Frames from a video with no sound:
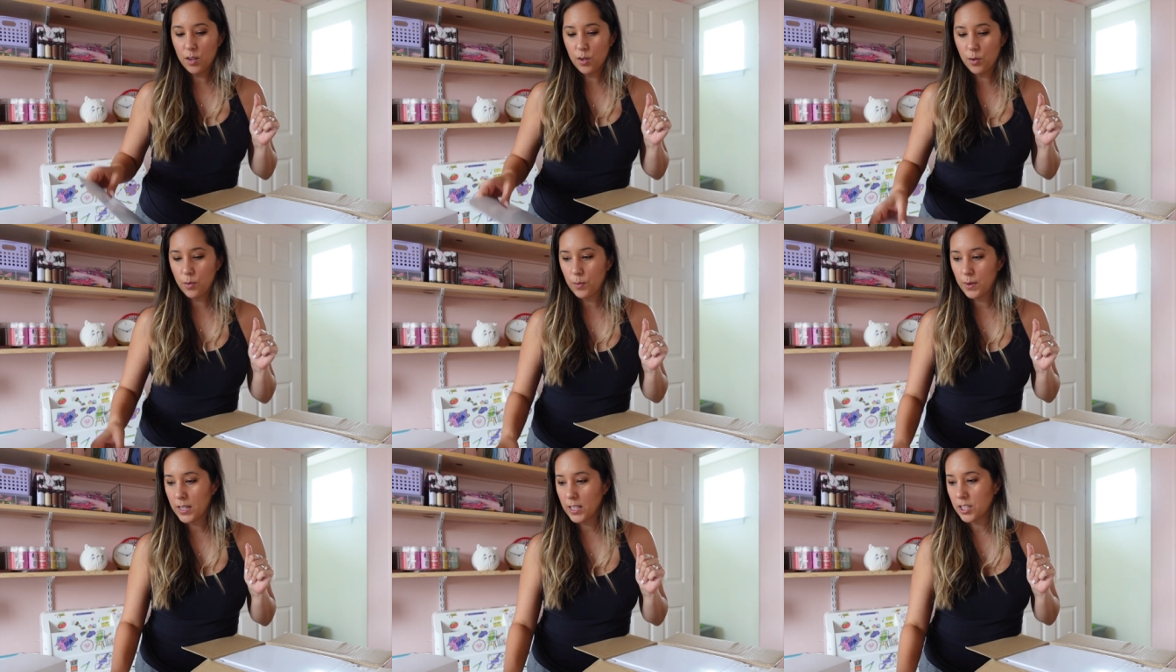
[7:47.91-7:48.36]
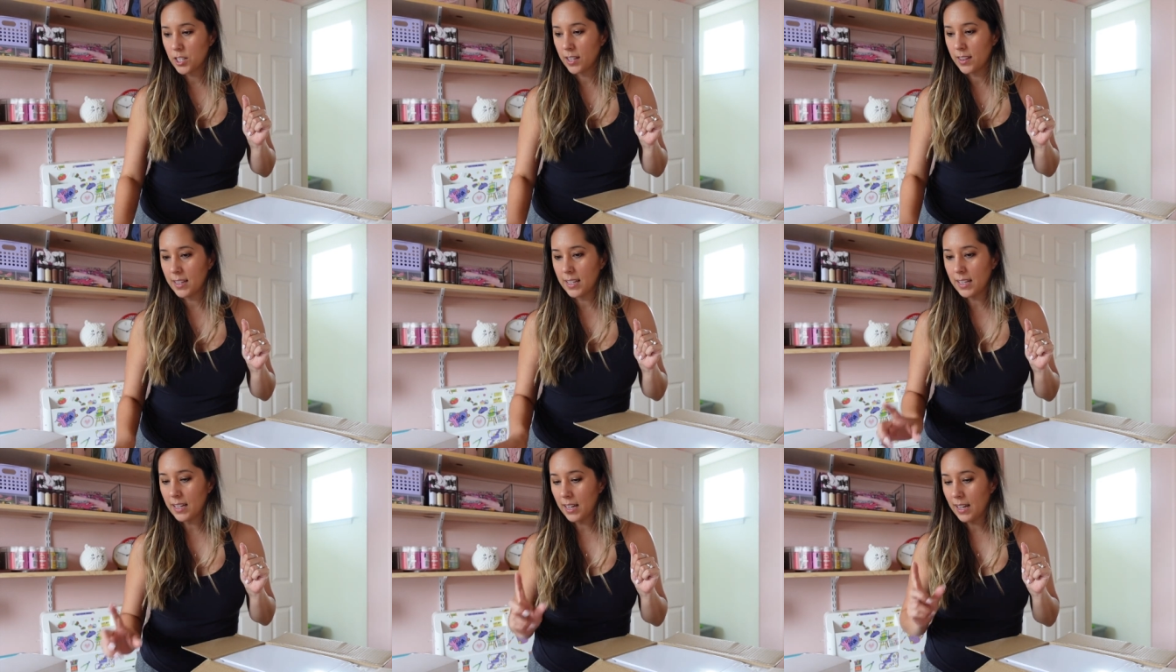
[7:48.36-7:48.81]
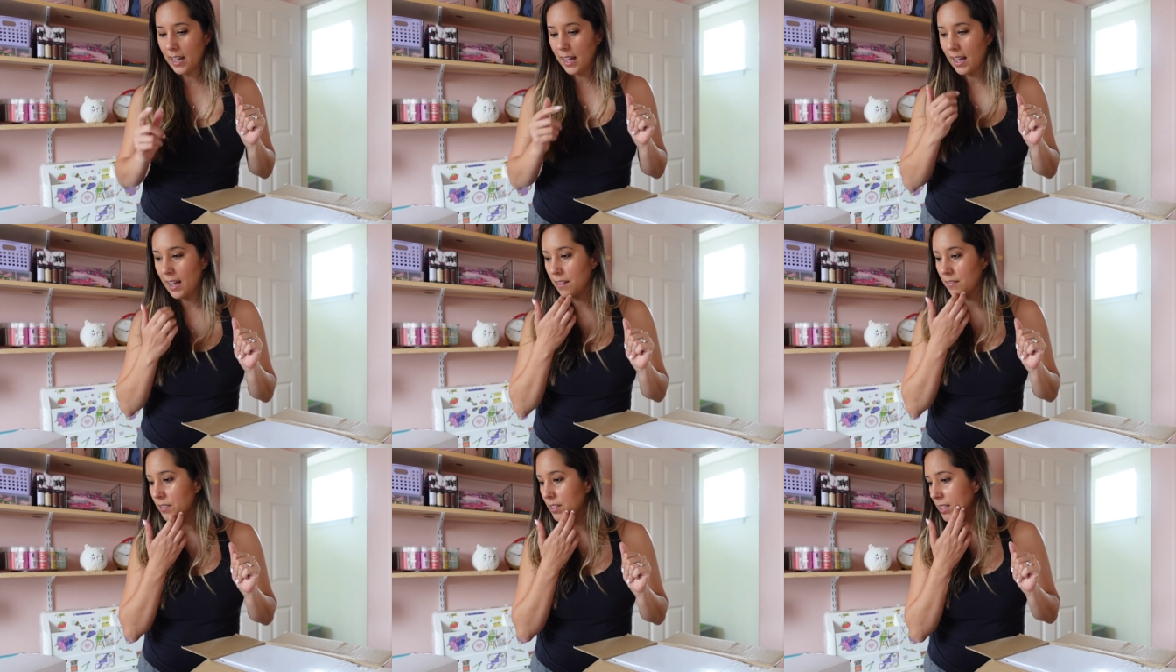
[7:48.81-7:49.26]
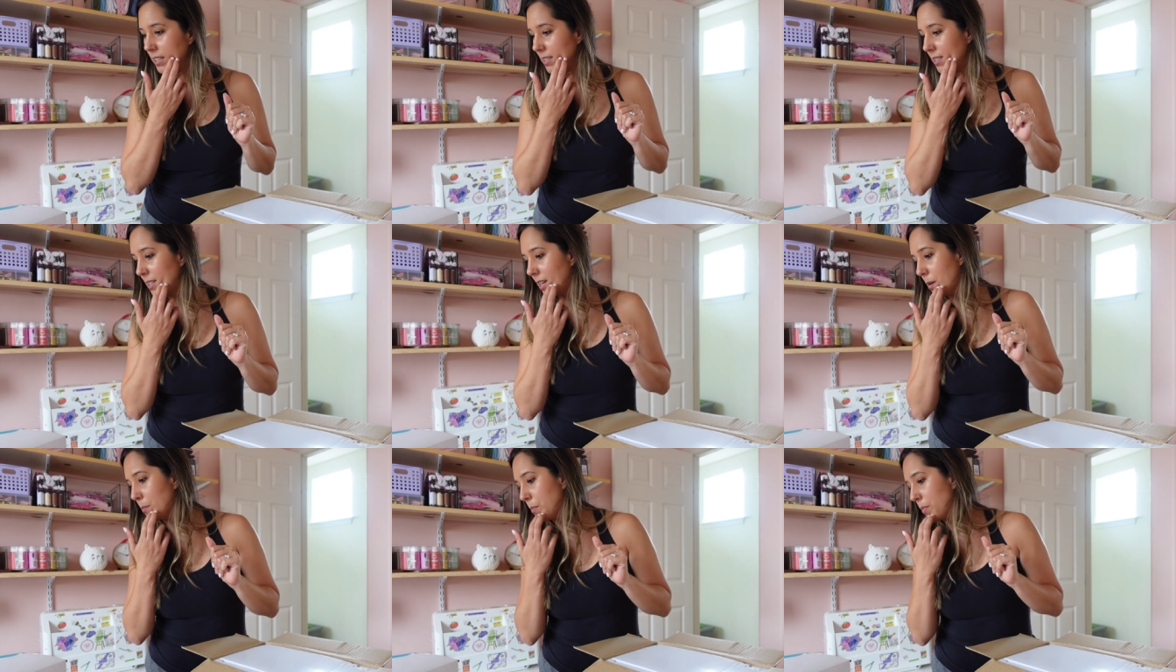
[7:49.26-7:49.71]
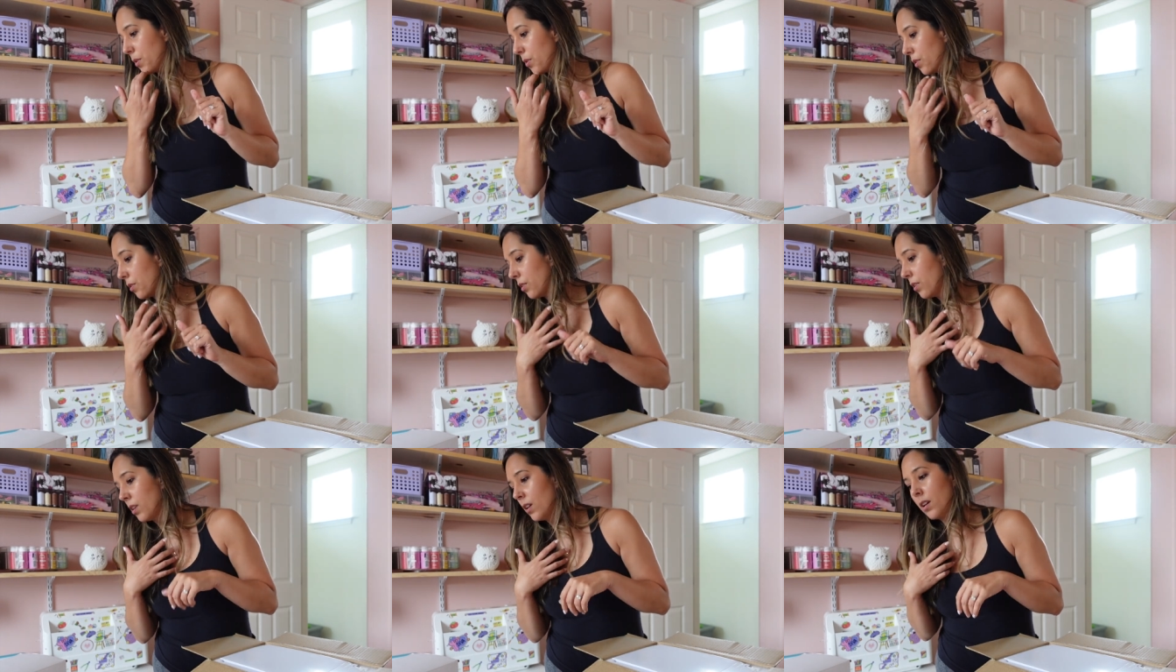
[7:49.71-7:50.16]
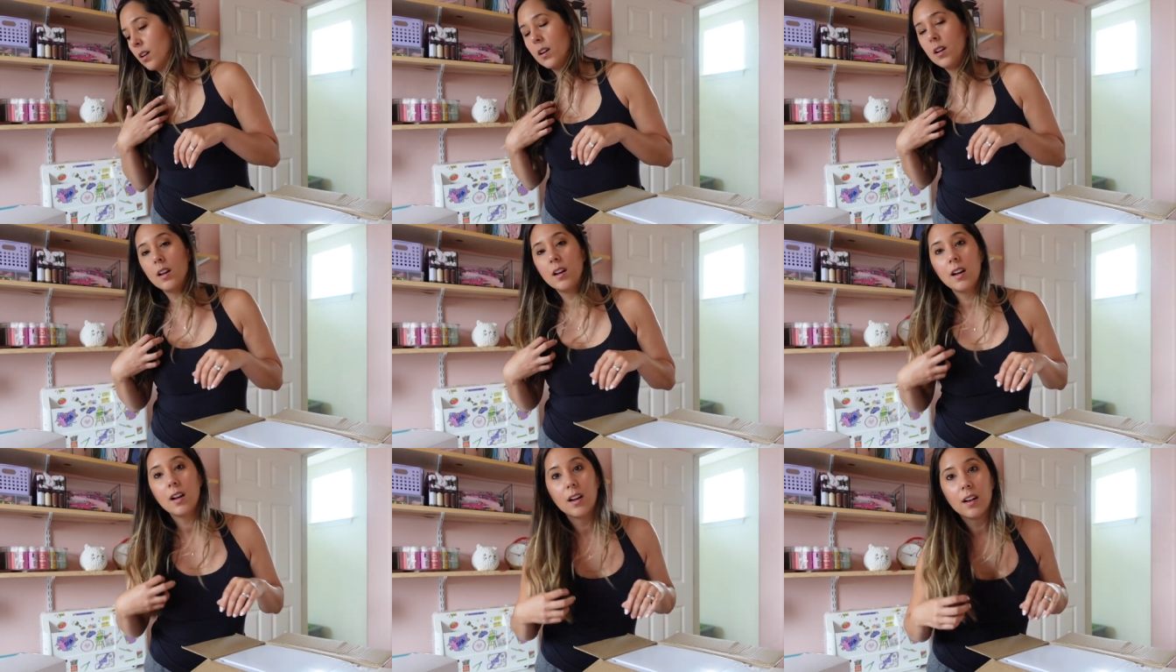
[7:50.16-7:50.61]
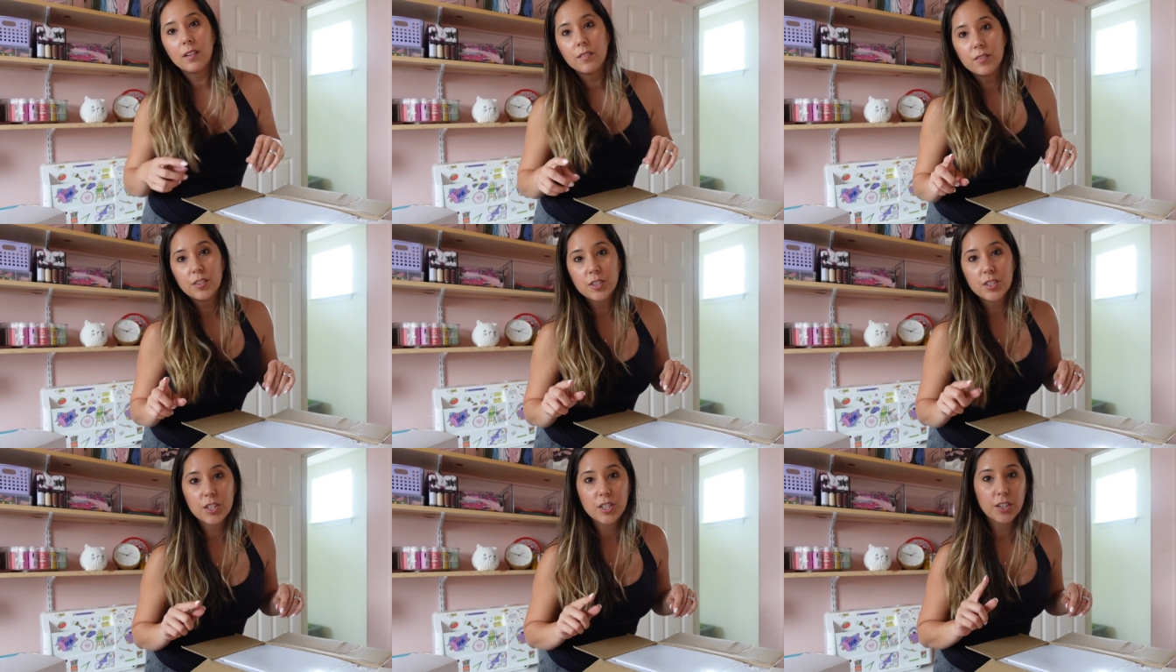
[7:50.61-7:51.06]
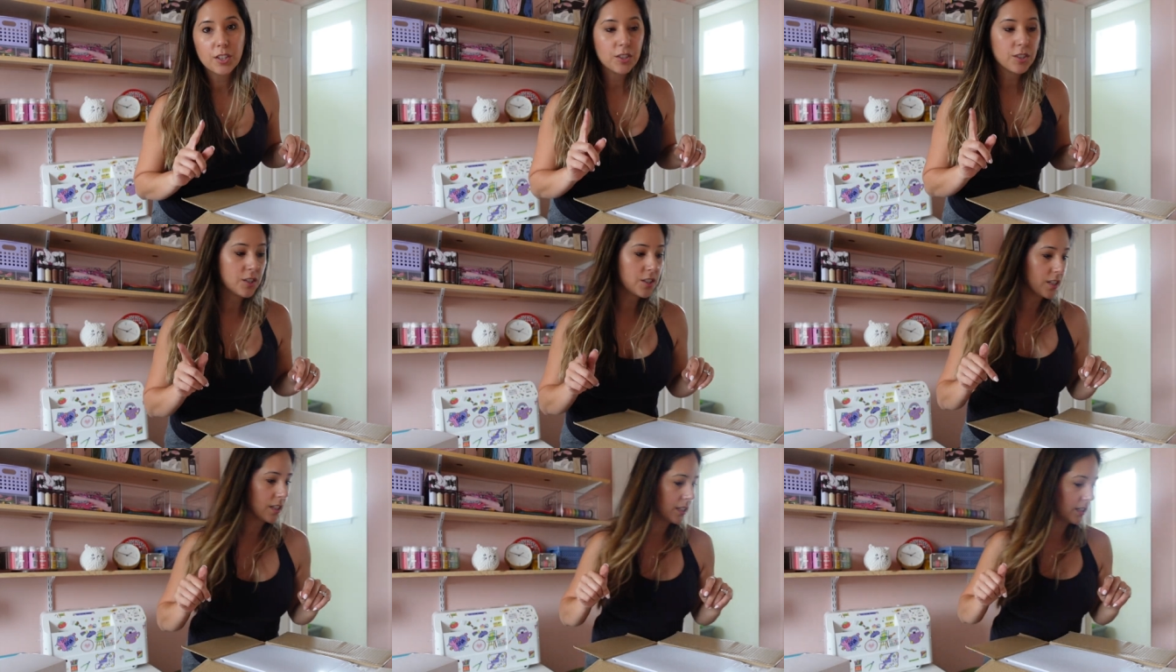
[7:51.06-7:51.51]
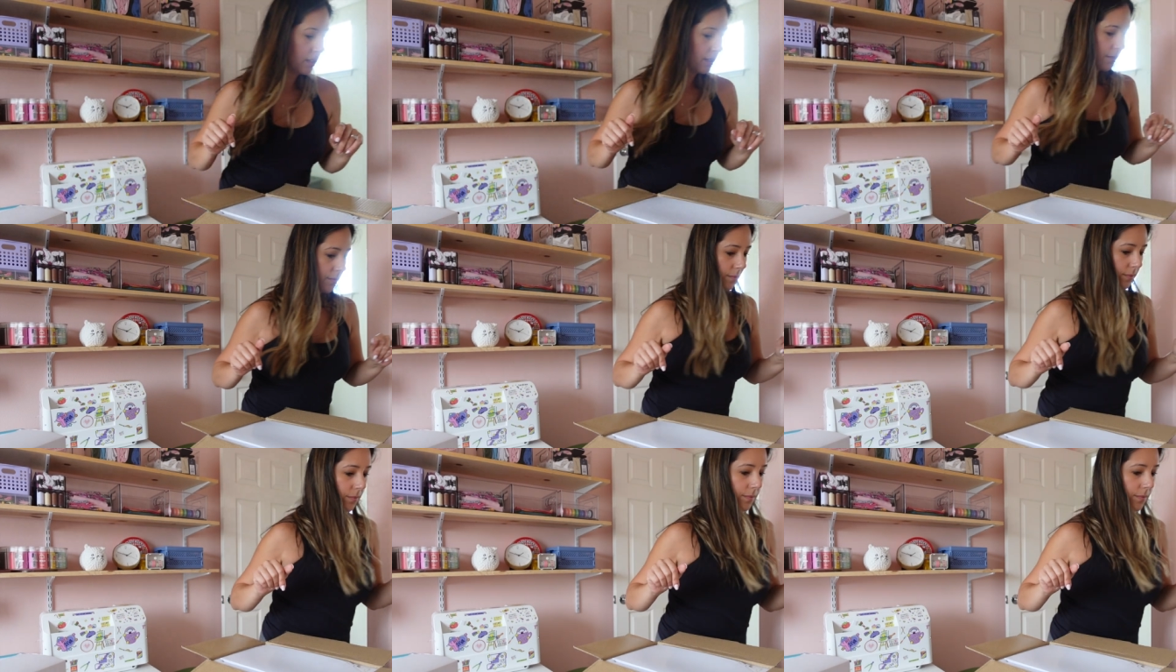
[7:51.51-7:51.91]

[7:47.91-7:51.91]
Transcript: which I think I have an example of the sticker sheet.